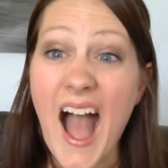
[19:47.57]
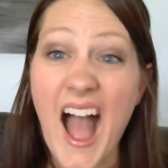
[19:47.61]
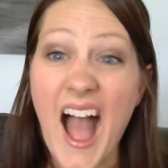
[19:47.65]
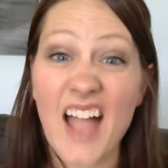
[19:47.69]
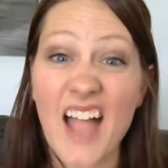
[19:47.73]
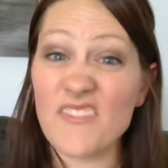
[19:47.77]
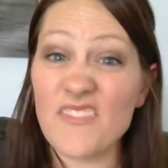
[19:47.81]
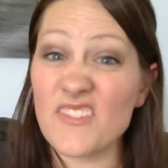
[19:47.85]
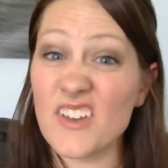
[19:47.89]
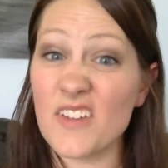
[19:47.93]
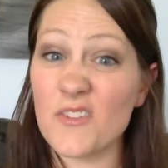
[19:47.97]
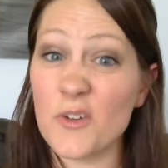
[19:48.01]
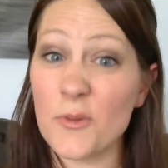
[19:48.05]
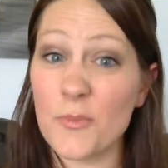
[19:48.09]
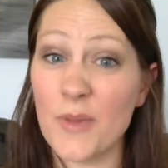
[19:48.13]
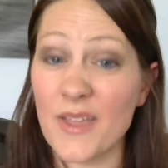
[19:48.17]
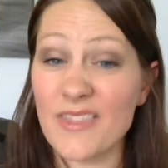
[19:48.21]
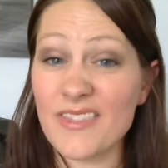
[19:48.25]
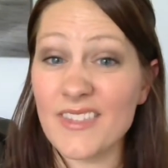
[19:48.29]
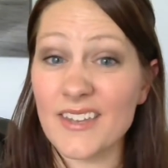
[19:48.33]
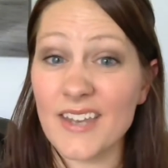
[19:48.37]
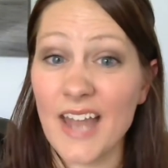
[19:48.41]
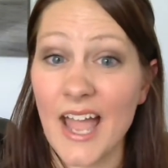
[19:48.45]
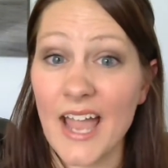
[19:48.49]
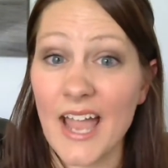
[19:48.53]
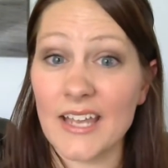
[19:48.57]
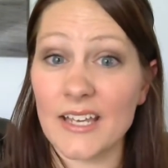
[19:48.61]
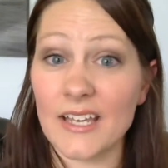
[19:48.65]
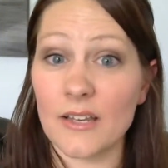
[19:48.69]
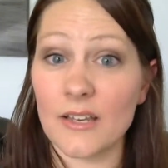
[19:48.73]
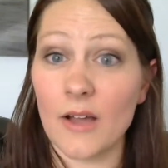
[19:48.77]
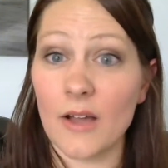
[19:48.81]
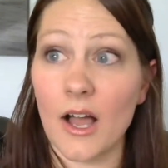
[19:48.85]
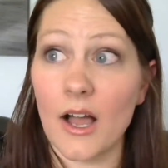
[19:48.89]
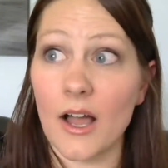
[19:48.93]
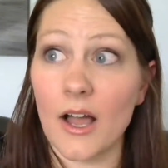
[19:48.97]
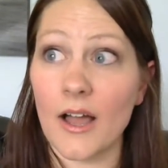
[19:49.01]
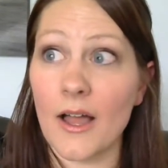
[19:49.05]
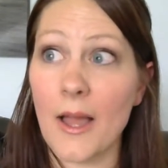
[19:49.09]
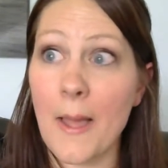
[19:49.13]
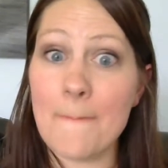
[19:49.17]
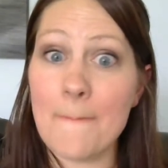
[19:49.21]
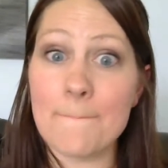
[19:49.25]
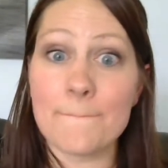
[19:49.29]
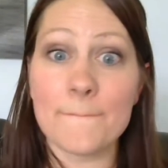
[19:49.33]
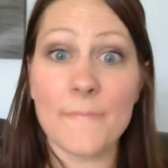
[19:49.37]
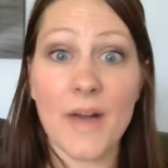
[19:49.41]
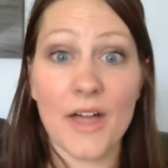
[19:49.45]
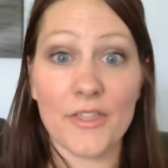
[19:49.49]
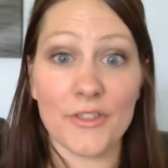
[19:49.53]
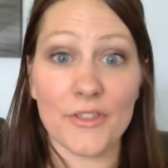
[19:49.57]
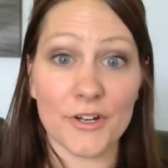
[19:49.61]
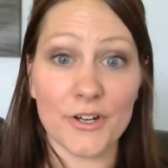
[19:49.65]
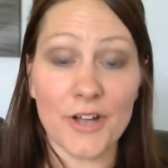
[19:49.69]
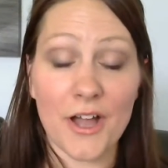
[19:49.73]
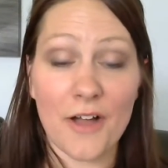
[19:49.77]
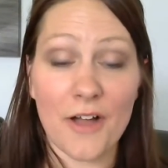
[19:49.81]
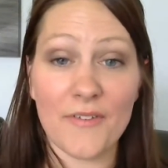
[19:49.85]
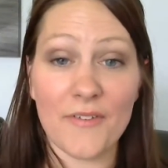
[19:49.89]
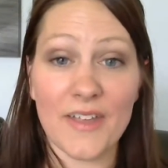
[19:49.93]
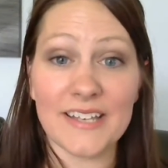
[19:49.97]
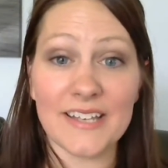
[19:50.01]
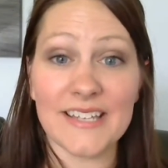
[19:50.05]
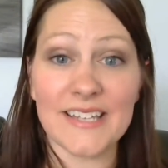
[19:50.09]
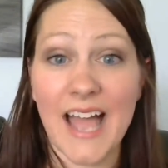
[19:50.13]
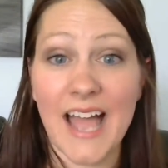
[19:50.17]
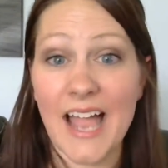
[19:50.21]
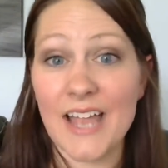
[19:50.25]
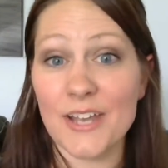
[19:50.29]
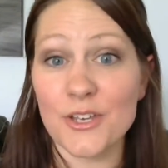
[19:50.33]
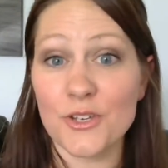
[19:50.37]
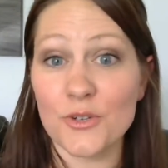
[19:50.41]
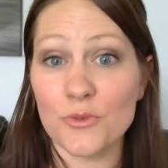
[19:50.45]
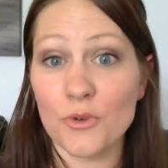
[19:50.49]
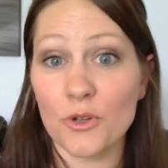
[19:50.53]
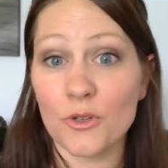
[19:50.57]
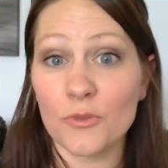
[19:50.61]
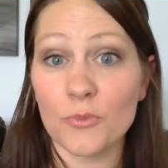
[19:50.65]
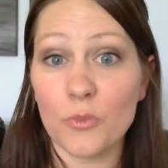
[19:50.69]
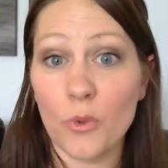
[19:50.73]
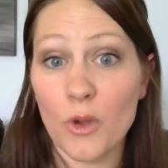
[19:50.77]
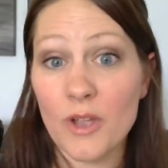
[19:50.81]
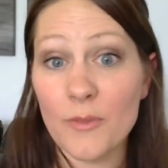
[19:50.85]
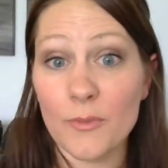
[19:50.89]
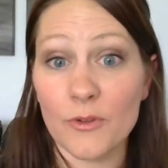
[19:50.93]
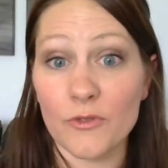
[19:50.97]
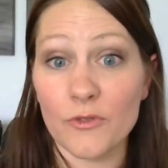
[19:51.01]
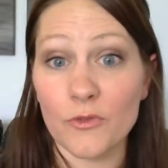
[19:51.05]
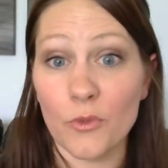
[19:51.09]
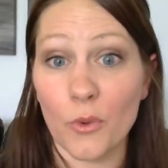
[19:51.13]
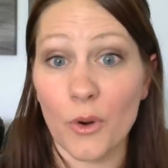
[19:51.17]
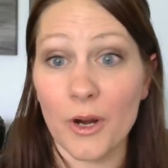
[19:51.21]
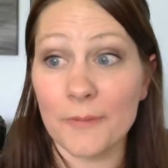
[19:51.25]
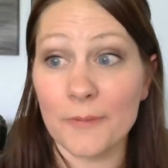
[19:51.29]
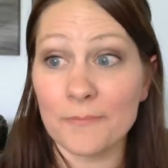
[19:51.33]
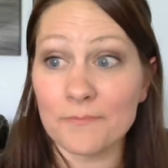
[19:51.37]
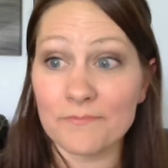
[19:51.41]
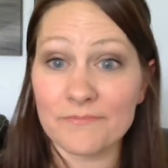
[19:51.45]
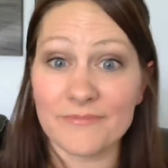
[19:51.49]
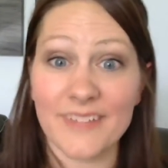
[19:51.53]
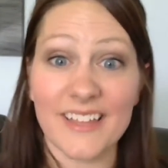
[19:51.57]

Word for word: I've never been the nine uh, mother of a nine year old boy before.